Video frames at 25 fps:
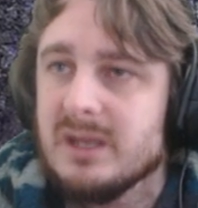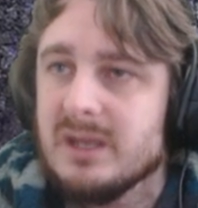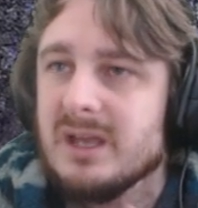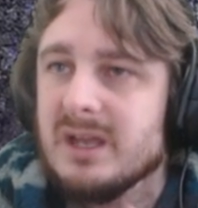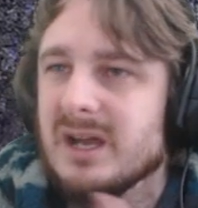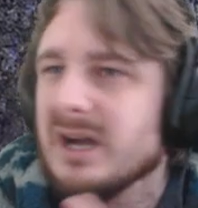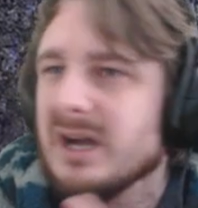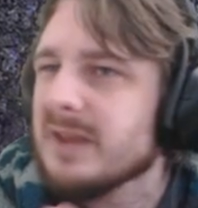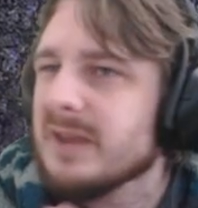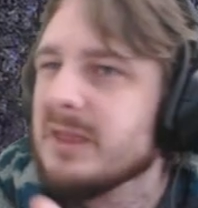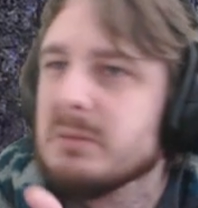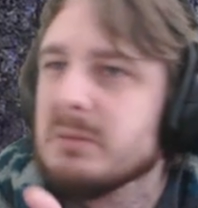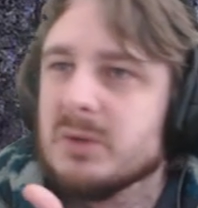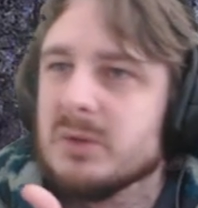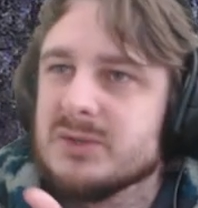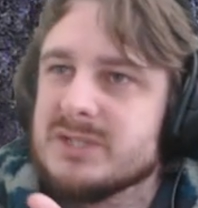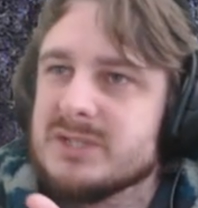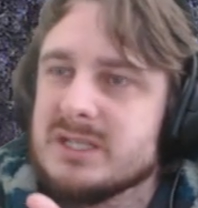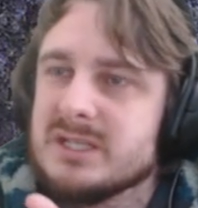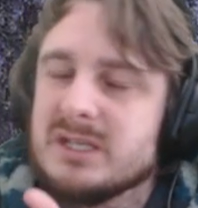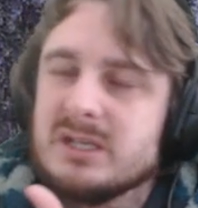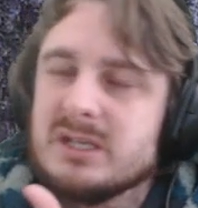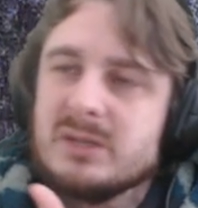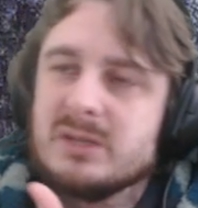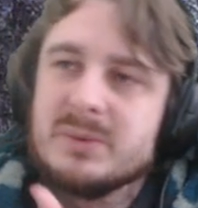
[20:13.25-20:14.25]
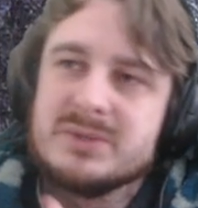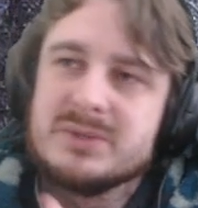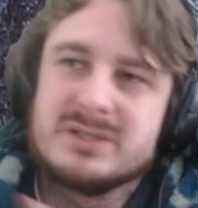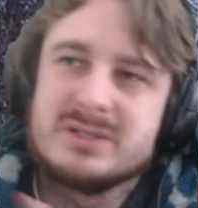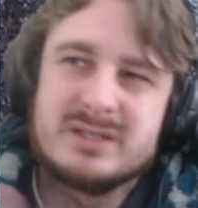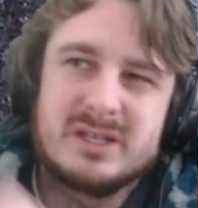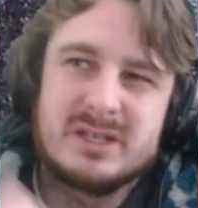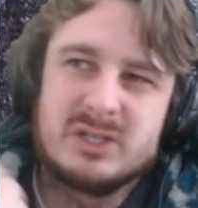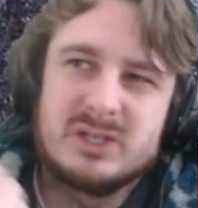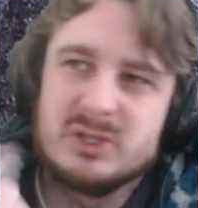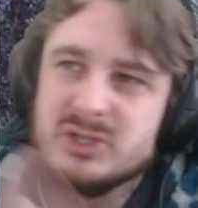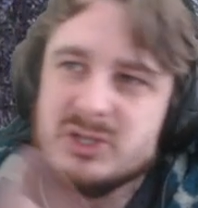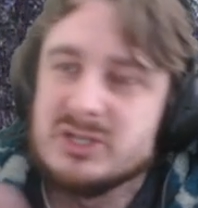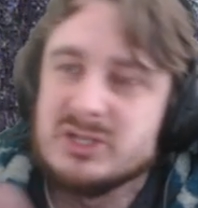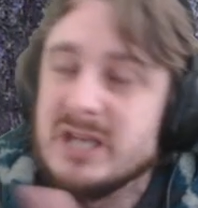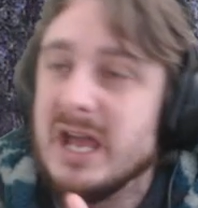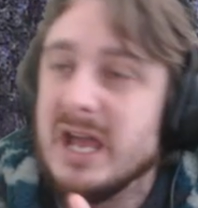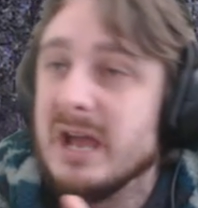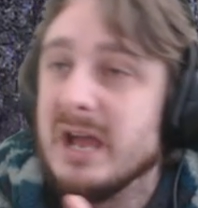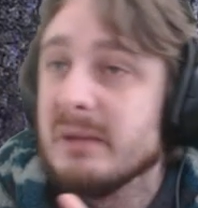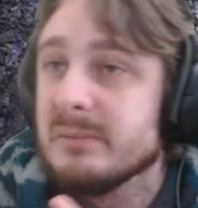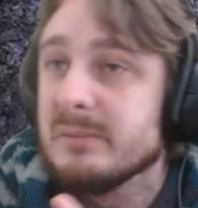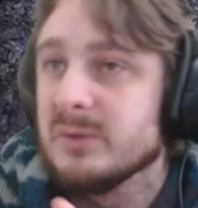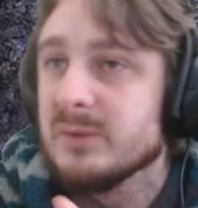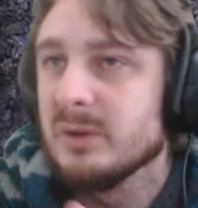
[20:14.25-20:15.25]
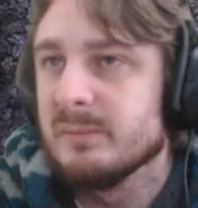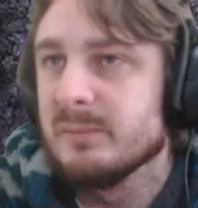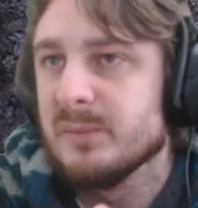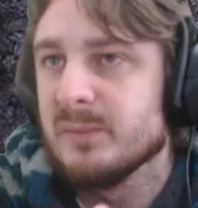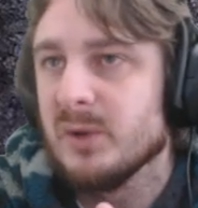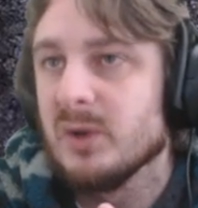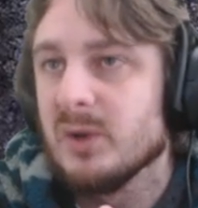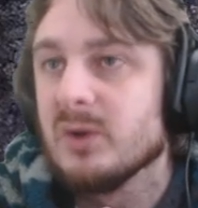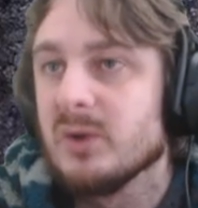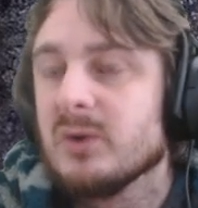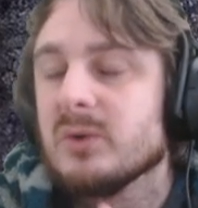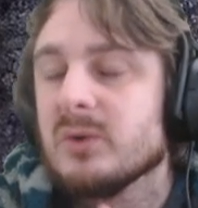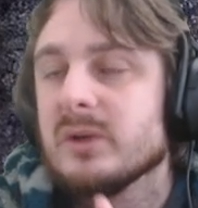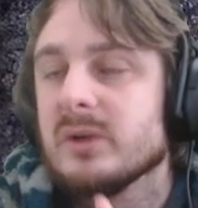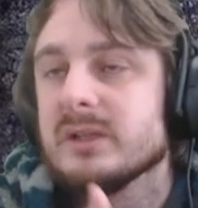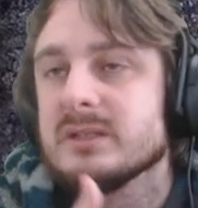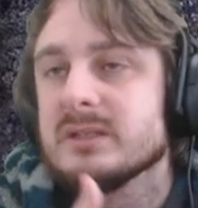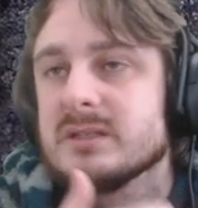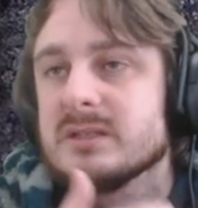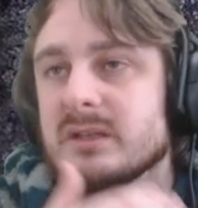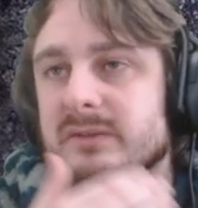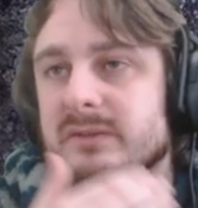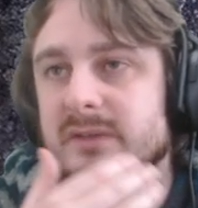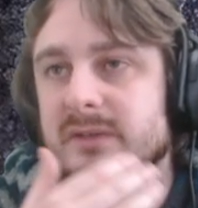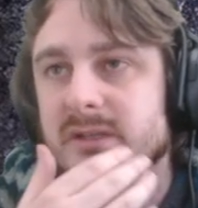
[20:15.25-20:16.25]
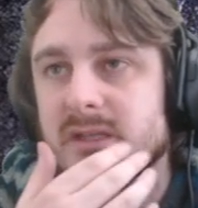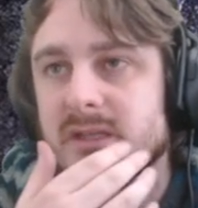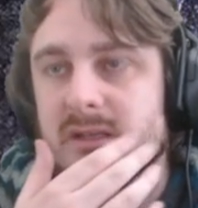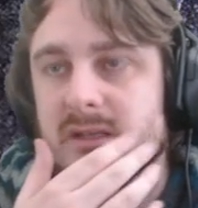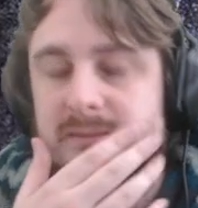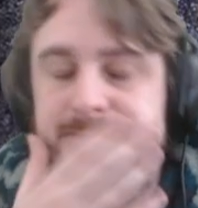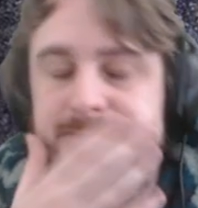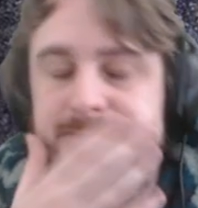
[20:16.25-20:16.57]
And then multi-kill, which is like your Shab, your Poe, and stuff like that.